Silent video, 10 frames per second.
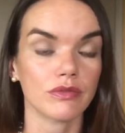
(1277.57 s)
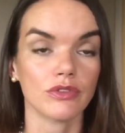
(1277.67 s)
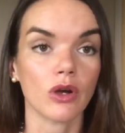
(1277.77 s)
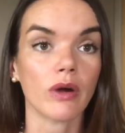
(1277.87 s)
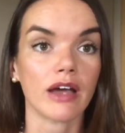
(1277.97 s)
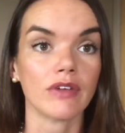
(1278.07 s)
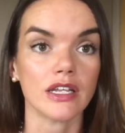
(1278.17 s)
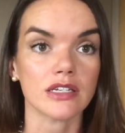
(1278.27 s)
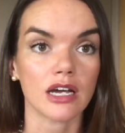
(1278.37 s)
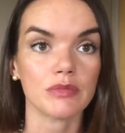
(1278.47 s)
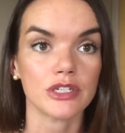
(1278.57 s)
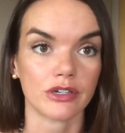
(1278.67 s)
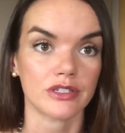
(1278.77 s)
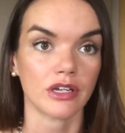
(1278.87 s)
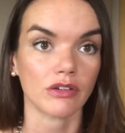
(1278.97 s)
don't have any time to
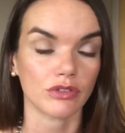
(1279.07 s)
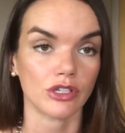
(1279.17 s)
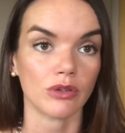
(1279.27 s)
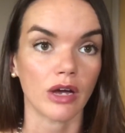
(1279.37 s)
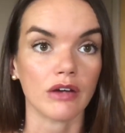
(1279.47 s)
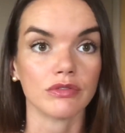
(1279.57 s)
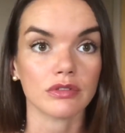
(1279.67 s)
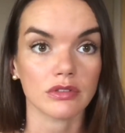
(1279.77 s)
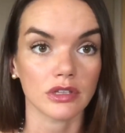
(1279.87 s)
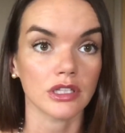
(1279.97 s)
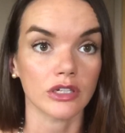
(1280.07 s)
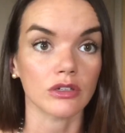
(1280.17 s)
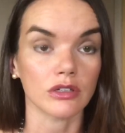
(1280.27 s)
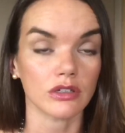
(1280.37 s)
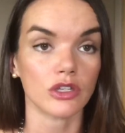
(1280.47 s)
yourself and you have
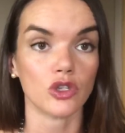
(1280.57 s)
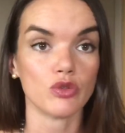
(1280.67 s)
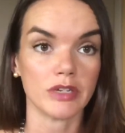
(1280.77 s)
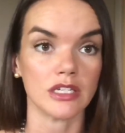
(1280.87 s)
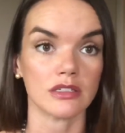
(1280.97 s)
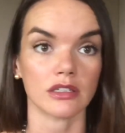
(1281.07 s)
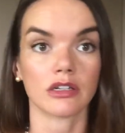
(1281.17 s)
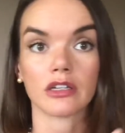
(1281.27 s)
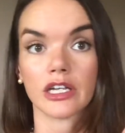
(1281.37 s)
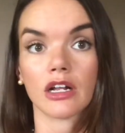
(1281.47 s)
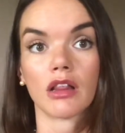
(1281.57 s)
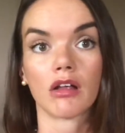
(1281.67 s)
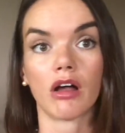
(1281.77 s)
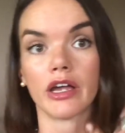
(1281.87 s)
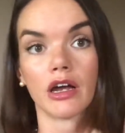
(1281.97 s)
little humans literally
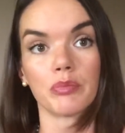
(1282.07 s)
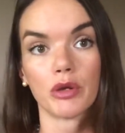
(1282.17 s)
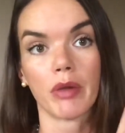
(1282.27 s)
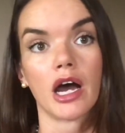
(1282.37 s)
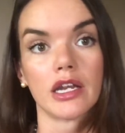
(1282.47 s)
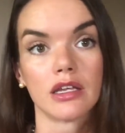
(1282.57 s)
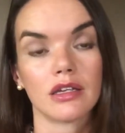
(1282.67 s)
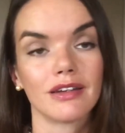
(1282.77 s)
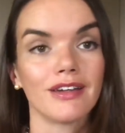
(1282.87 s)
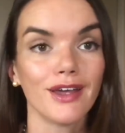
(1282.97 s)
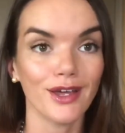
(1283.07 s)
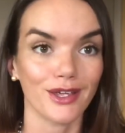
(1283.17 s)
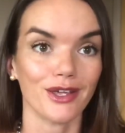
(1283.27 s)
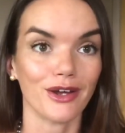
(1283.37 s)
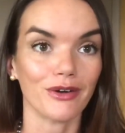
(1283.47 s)
clawing up your body, and,
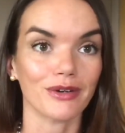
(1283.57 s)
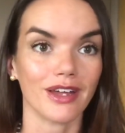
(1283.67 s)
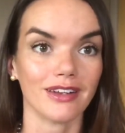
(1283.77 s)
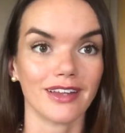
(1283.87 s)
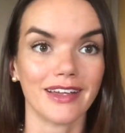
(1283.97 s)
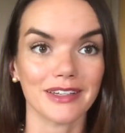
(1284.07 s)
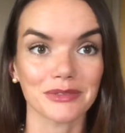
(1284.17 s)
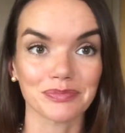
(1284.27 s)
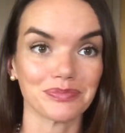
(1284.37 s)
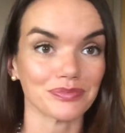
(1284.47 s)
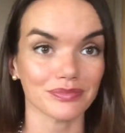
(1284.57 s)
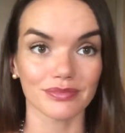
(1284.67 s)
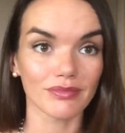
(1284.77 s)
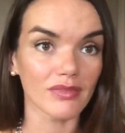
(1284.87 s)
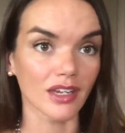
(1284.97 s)
and like
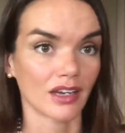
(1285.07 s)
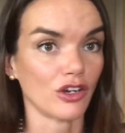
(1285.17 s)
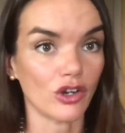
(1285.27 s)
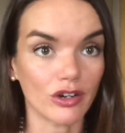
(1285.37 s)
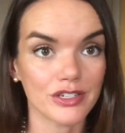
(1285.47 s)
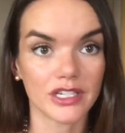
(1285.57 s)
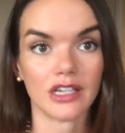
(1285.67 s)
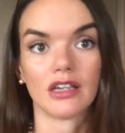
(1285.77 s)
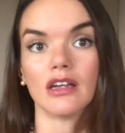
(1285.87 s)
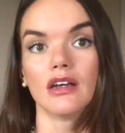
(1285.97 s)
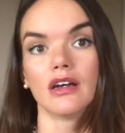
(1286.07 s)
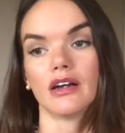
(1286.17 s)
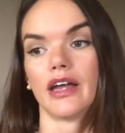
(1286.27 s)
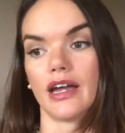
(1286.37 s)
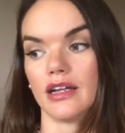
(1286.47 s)
nursing
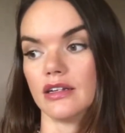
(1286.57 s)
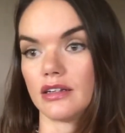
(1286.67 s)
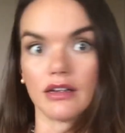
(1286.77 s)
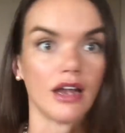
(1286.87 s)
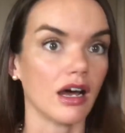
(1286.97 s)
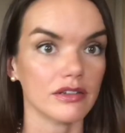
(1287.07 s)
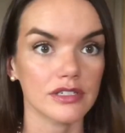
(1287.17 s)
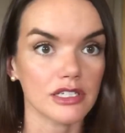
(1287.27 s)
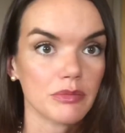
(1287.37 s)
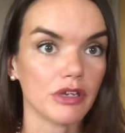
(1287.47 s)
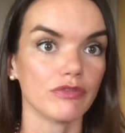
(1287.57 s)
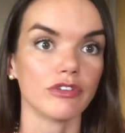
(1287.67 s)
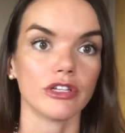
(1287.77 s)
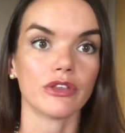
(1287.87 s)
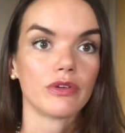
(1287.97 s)
and not sleeping
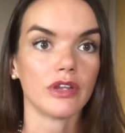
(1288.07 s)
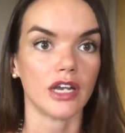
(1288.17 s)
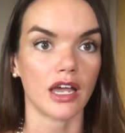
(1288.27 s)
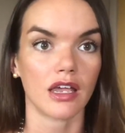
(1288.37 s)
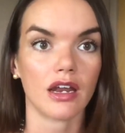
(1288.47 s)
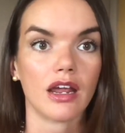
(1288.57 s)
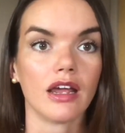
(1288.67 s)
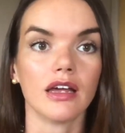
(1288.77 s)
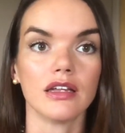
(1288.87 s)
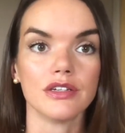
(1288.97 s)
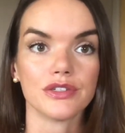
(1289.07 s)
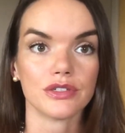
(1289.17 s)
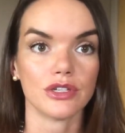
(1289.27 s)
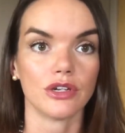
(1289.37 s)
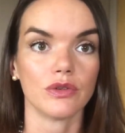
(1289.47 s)
fully through the night, and
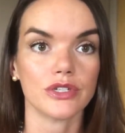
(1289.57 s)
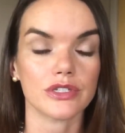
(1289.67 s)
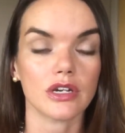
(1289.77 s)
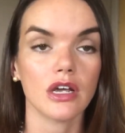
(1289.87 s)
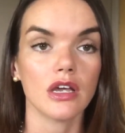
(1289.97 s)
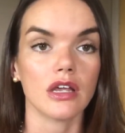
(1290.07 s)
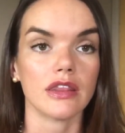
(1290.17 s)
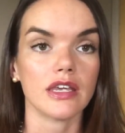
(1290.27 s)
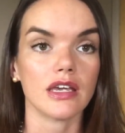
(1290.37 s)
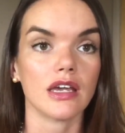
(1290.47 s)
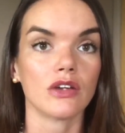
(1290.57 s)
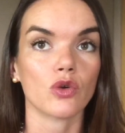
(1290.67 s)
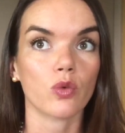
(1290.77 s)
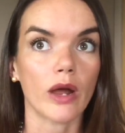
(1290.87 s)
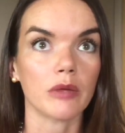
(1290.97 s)
just the
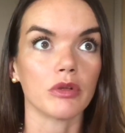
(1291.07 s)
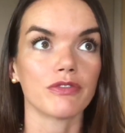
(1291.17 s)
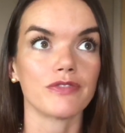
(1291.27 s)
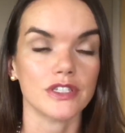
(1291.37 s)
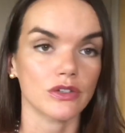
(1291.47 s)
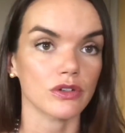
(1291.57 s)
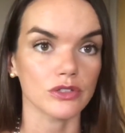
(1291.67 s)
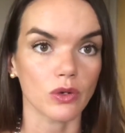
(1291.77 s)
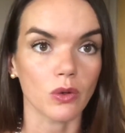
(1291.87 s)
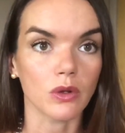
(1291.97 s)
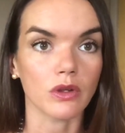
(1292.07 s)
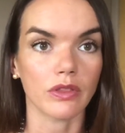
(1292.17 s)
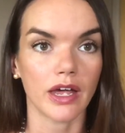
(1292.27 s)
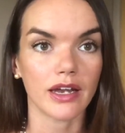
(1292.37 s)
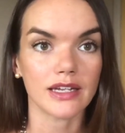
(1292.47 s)
incredible physical toll
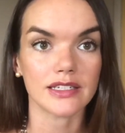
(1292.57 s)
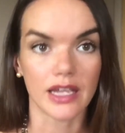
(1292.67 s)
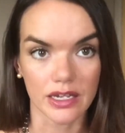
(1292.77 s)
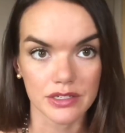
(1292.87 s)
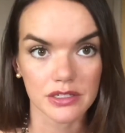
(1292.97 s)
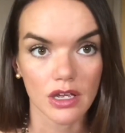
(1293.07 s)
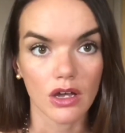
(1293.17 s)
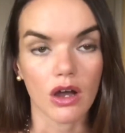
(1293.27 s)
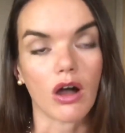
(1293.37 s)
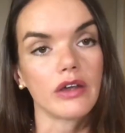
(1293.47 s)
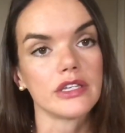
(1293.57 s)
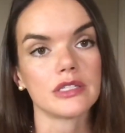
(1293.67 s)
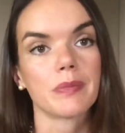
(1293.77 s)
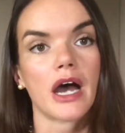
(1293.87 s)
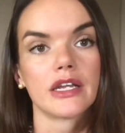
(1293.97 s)
that it takes on
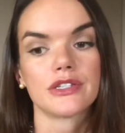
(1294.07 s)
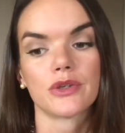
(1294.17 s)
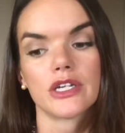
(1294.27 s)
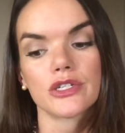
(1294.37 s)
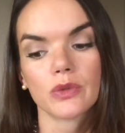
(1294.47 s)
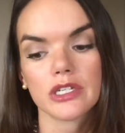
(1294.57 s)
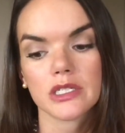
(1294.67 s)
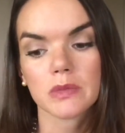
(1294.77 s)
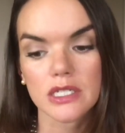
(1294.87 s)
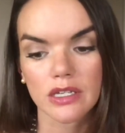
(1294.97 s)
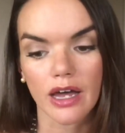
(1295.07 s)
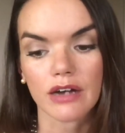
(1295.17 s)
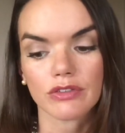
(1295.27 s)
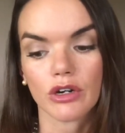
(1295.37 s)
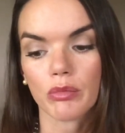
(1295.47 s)
these bodies. So I just want to speak to
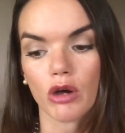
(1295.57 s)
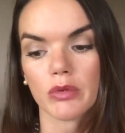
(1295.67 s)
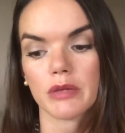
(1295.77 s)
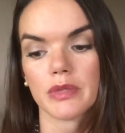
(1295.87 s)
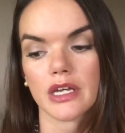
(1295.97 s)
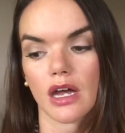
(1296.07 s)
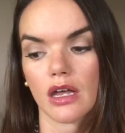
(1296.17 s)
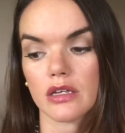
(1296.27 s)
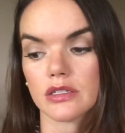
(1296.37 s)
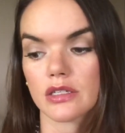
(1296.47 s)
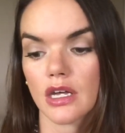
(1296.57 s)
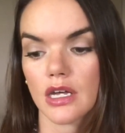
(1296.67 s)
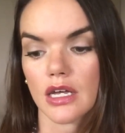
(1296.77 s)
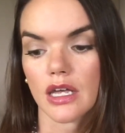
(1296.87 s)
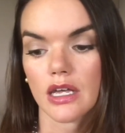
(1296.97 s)
that for a moment, because
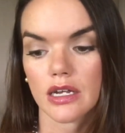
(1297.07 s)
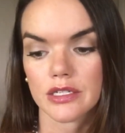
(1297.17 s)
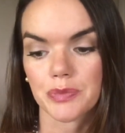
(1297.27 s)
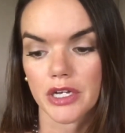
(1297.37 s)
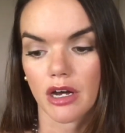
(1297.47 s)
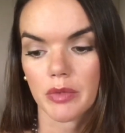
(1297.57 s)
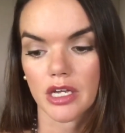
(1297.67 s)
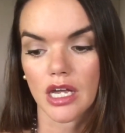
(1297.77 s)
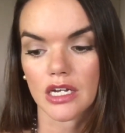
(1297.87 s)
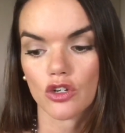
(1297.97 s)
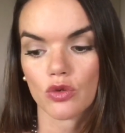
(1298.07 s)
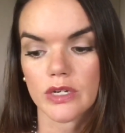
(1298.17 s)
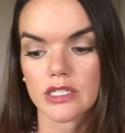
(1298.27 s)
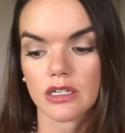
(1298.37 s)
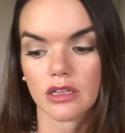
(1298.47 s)
it is becoming
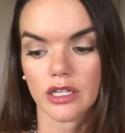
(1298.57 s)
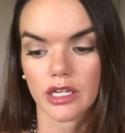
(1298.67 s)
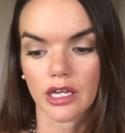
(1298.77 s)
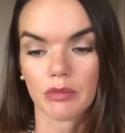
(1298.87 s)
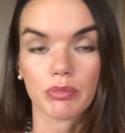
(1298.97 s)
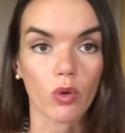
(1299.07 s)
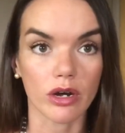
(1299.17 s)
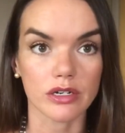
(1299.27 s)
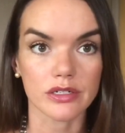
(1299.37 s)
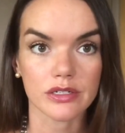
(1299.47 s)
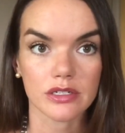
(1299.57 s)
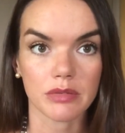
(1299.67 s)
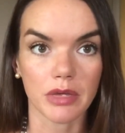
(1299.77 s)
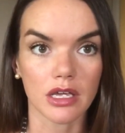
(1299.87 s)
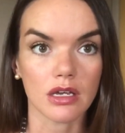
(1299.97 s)
increasingly important
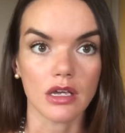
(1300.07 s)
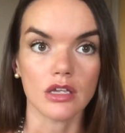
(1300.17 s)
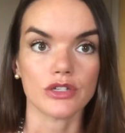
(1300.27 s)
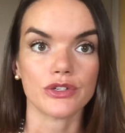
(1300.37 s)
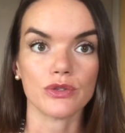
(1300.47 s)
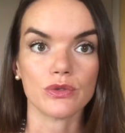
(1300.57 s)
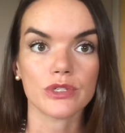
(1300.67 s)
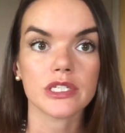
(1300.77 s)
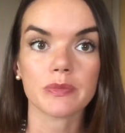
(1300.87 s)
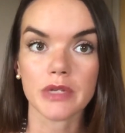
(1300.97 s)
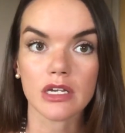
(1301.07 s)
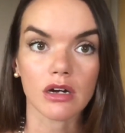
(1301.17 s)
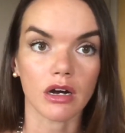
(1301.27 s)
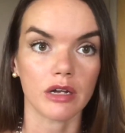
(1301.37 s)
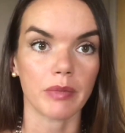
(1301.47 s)
to me to speak
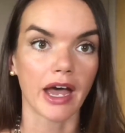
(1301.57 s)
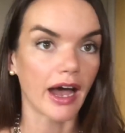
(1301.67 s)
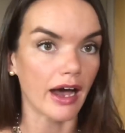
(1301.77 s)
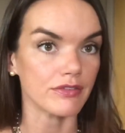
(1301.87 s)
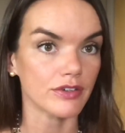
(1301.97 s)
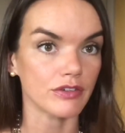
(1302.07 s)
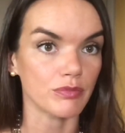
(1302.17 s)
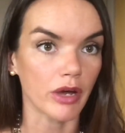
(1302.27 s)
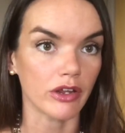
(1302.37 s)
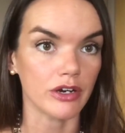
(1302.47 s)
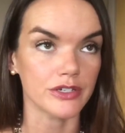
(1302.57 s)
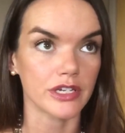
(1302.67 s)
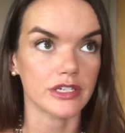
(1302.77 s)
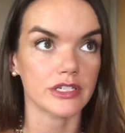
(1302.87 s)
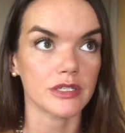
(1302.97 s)
on behalf of mothers,
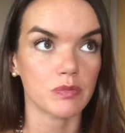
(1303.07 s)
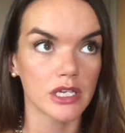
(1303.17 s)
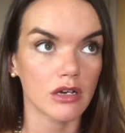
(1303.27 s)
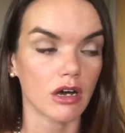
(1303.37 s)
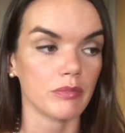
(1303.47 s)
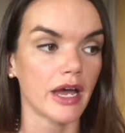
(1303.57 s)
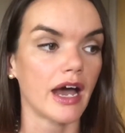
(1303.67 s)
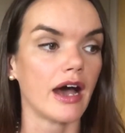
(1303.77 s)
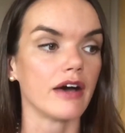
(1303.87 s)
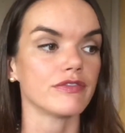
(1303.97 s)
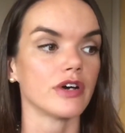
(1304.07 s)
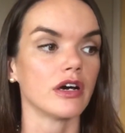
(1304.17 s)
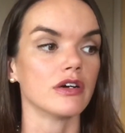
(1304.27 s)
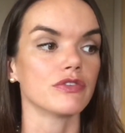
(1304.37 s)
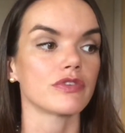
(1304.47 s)
and to speak on behalf
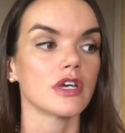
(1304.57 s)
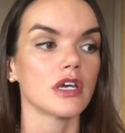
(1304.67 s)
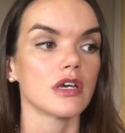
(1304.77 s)
of